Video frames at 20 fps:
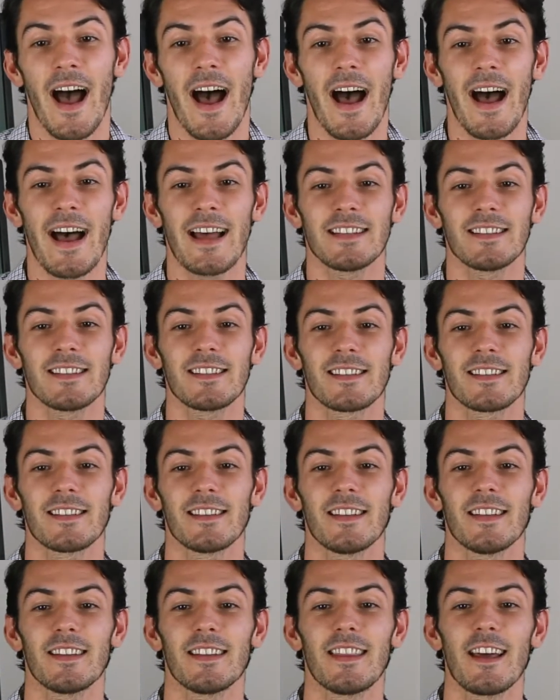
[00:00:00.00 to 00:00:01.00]
And
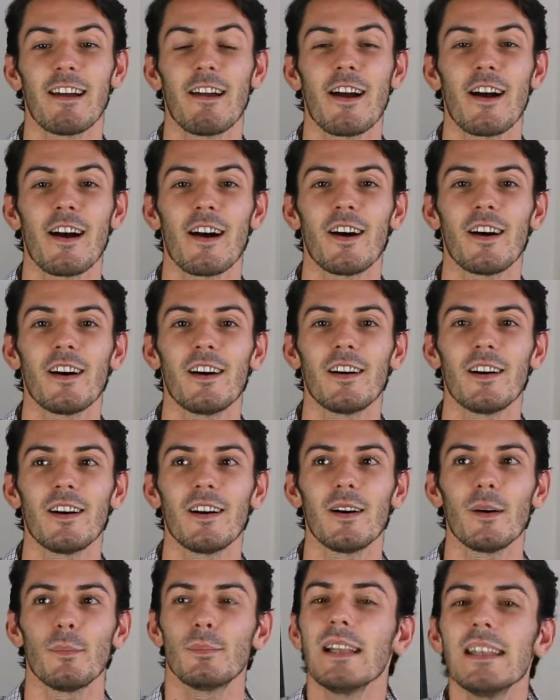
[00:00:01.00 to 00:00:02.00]
there
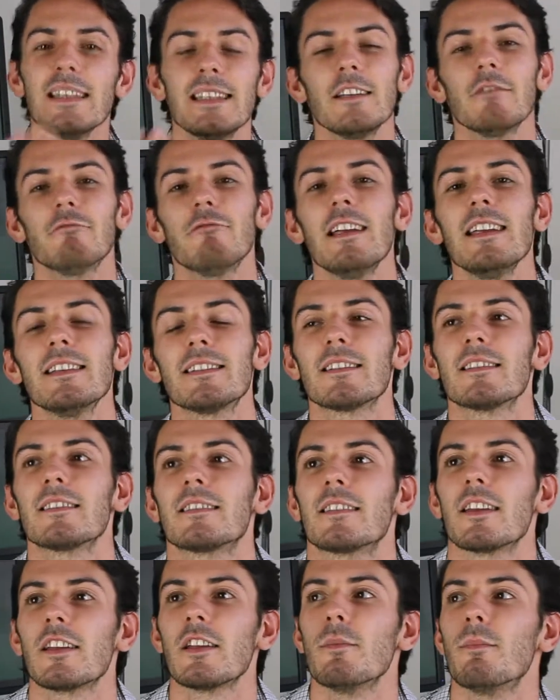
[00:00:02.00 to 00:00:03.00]
are plenty of
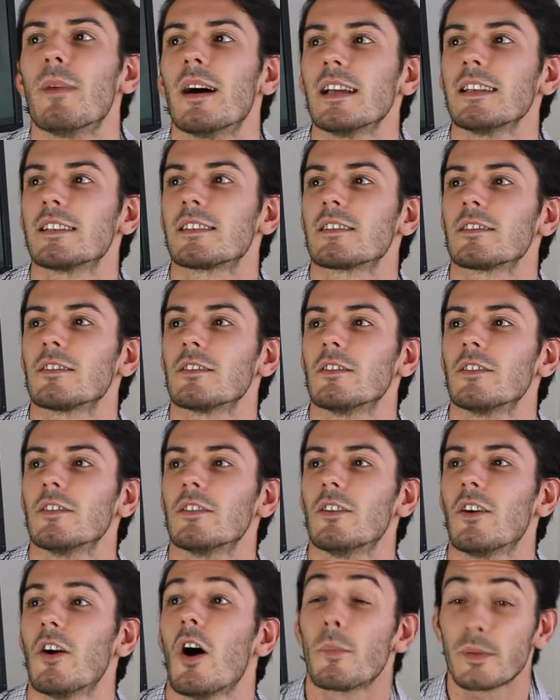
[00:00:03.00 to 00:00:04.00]
reasons that you might
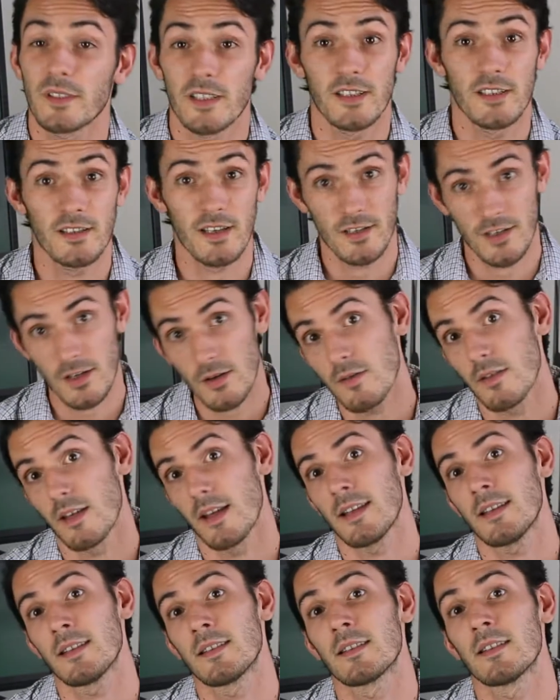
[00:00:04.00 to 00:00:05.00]
opt to do
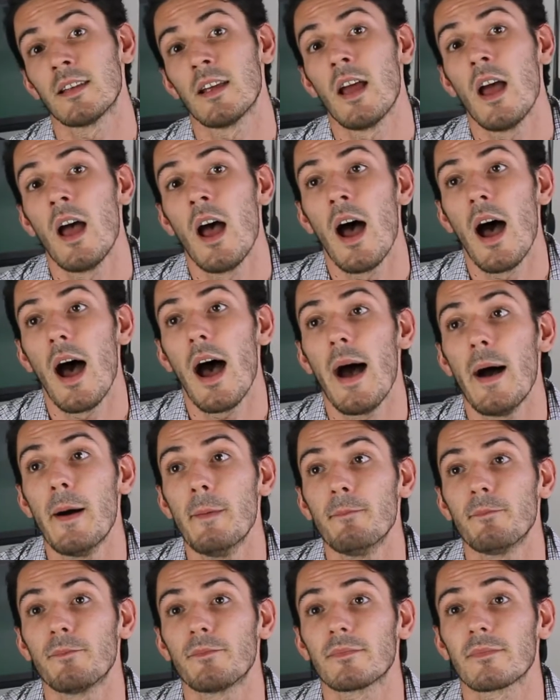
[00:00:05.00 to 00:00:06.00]
this.
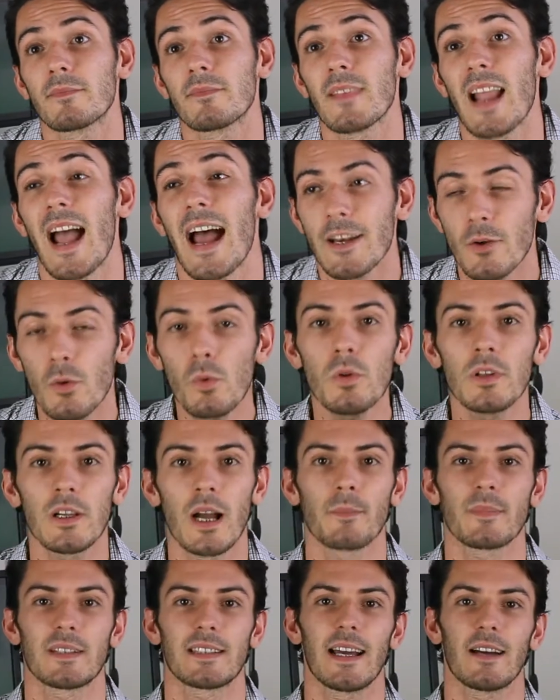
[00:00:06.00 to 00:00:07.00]
And it all
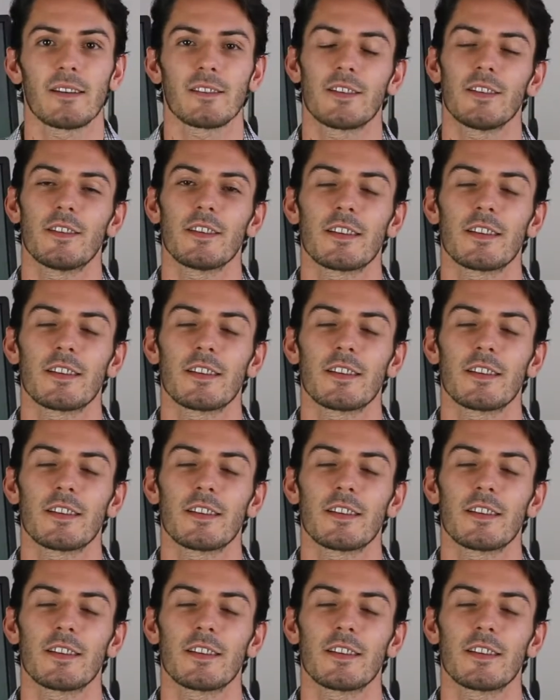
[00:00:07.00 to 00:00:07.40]
comes down to the